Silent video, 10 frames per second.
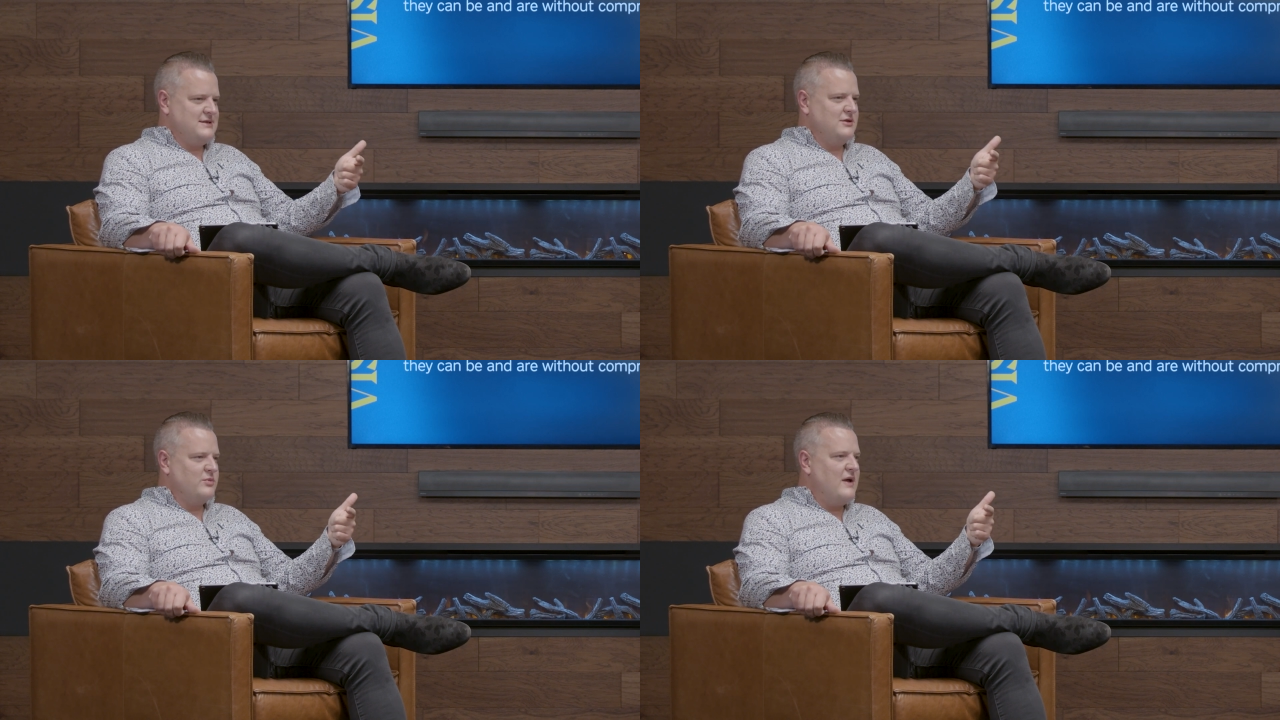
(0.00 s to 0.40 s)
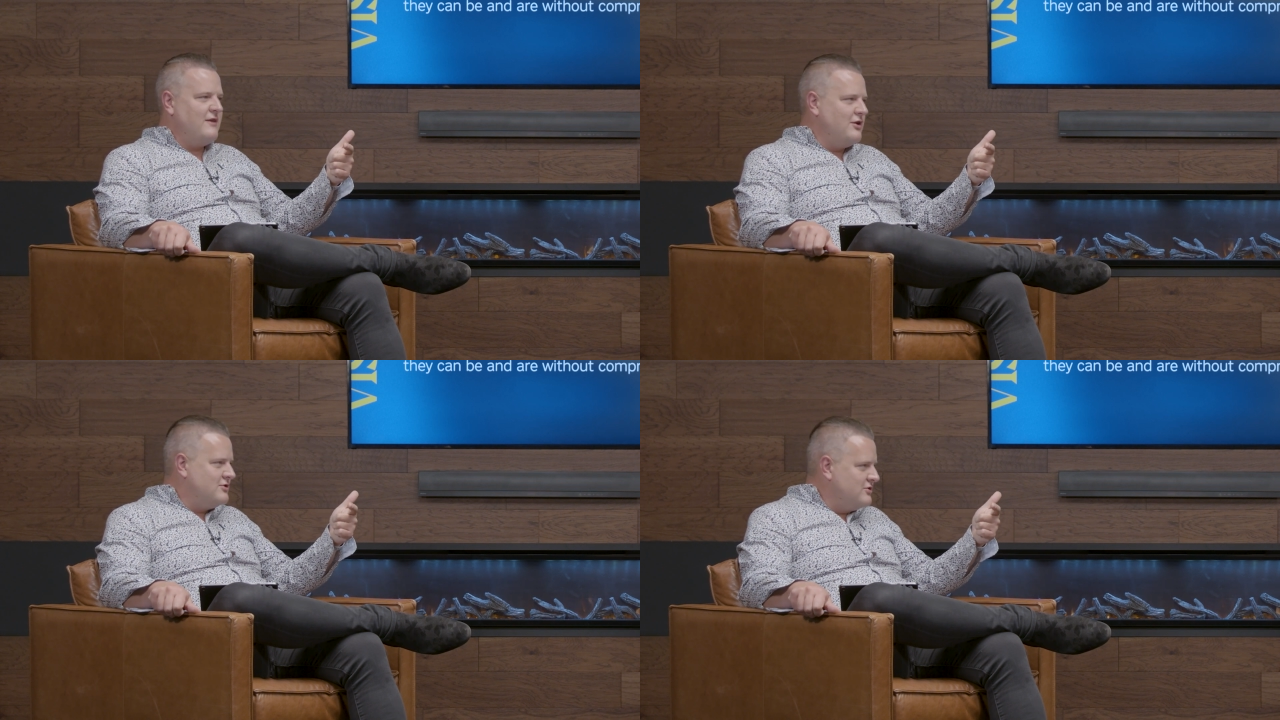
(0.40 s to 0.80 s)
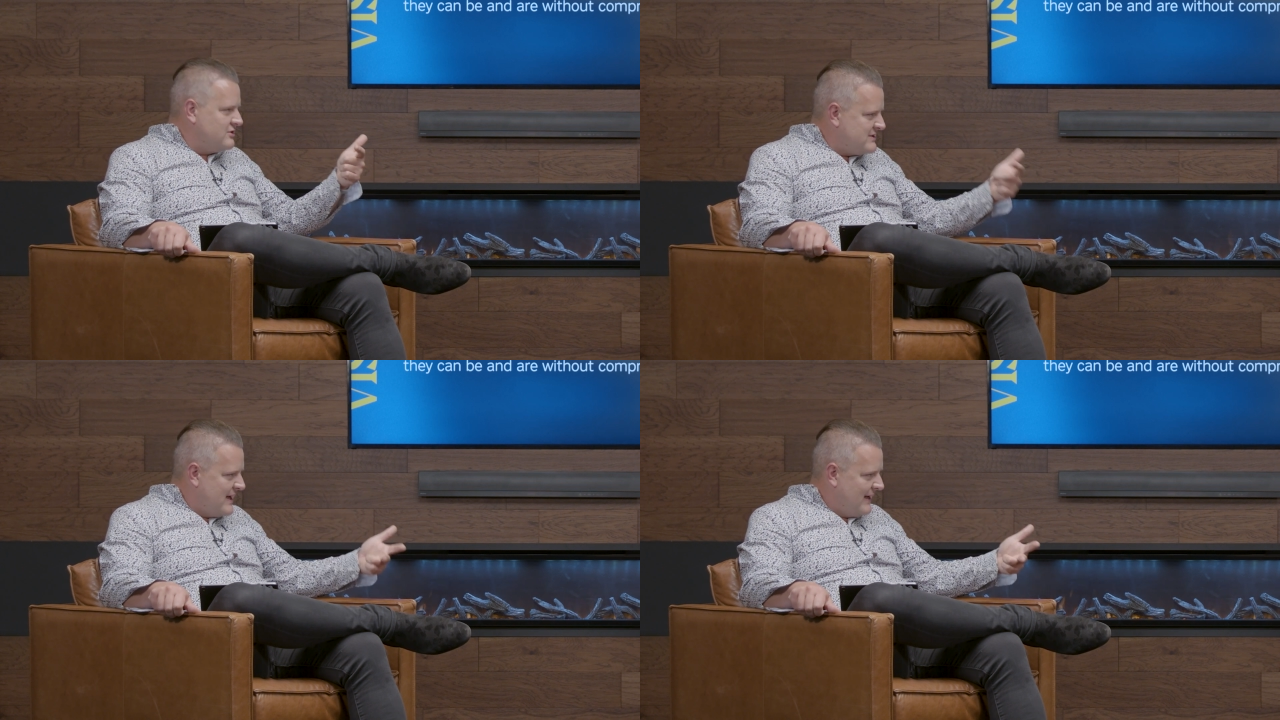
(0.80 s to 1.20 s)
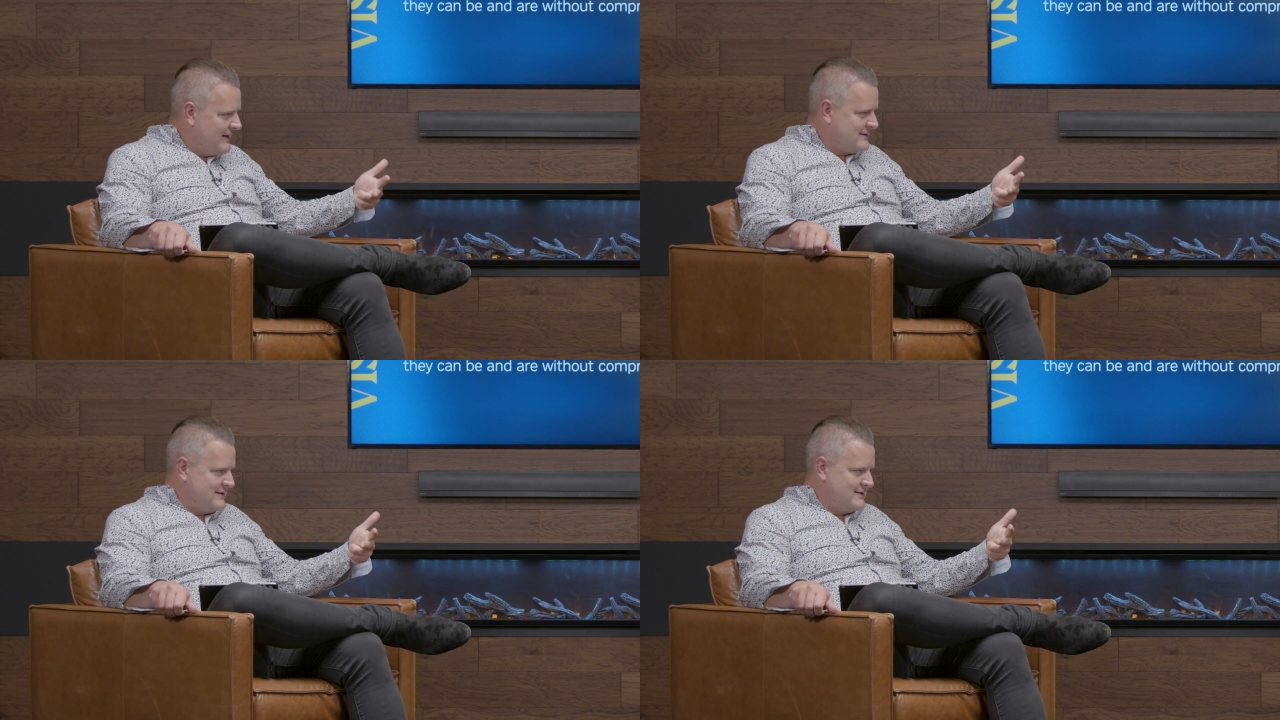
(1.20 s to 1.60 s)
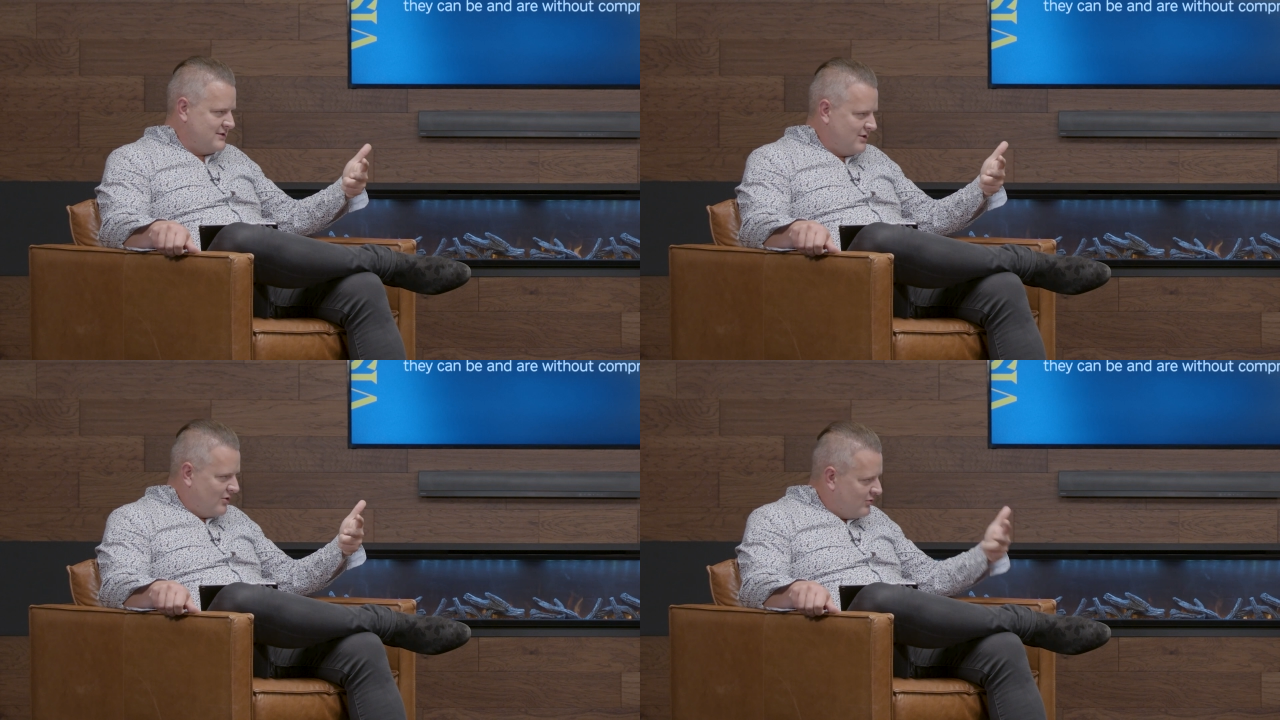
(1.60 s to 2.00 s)
in the way that you do your taxes,
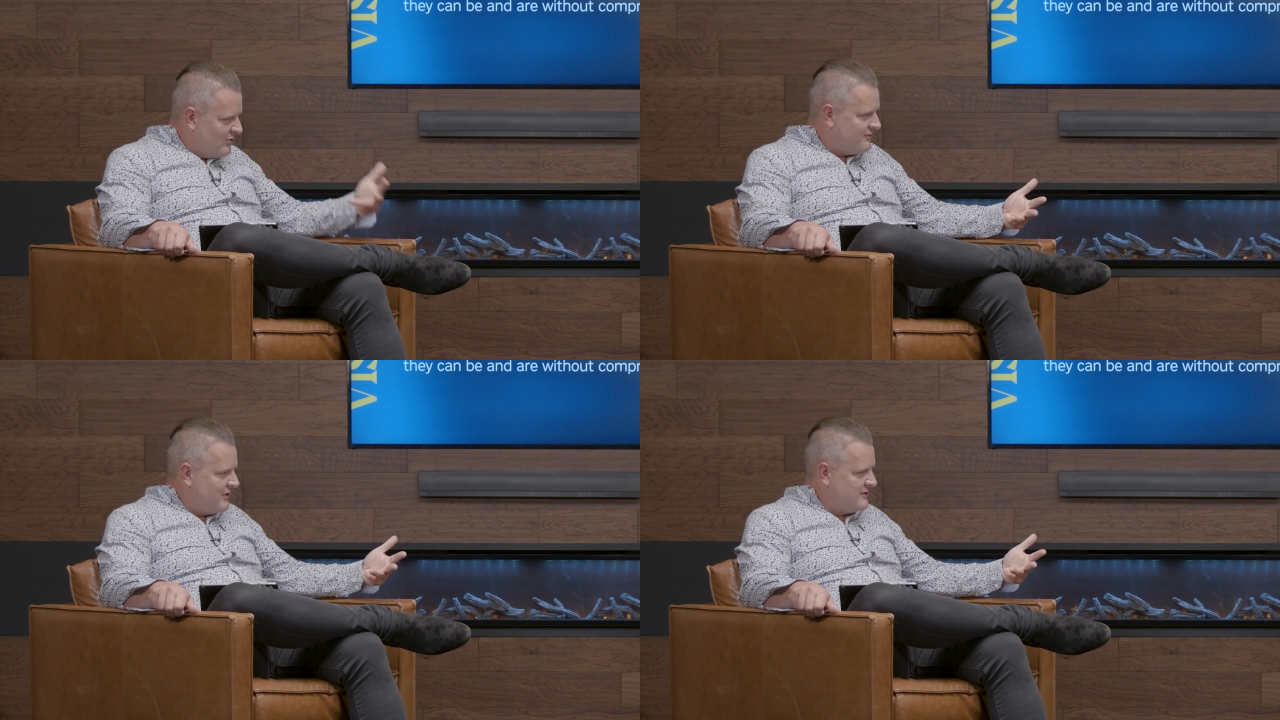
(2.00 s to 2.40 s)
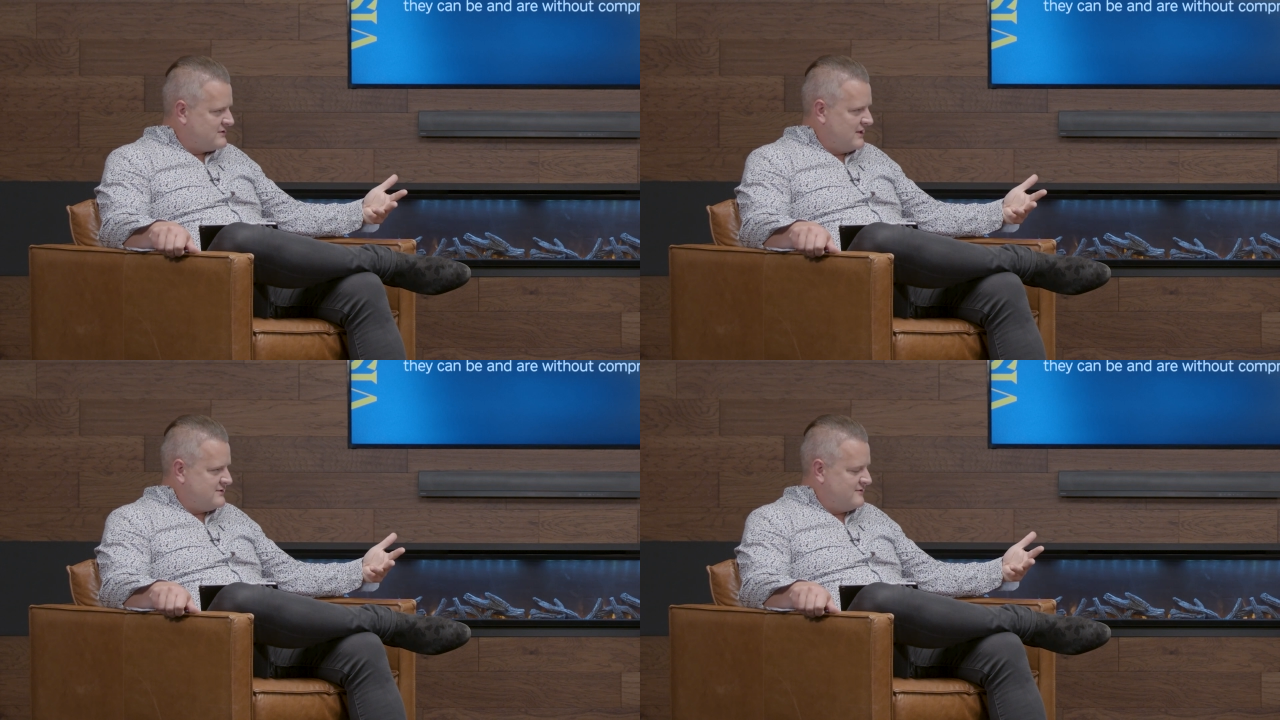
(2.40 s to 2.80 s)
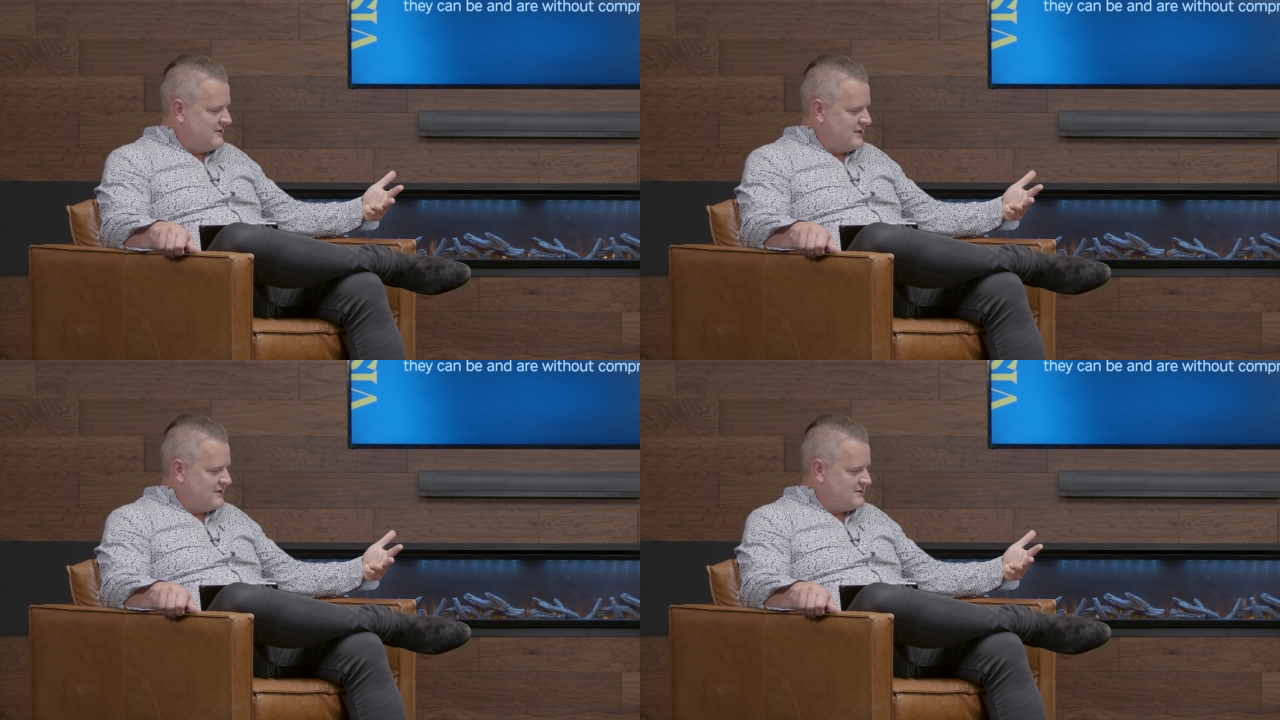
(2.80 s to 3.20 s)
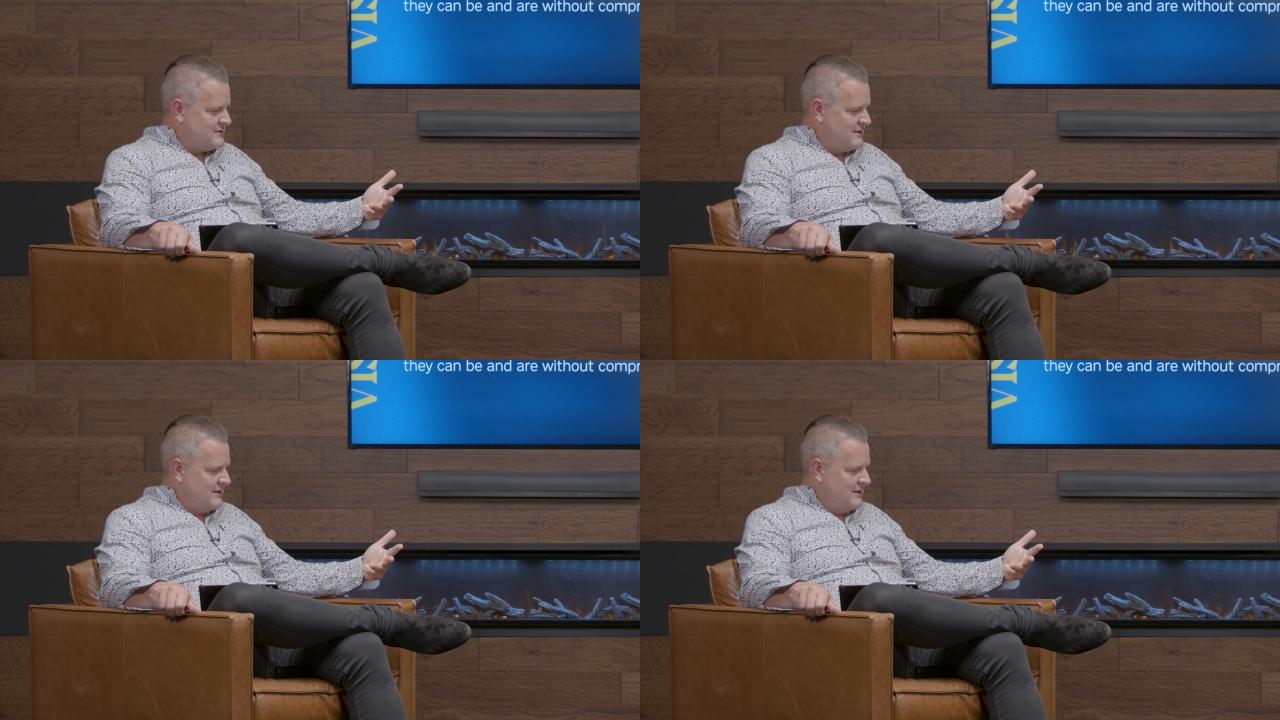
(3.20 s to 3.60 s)
all of those kinds of things.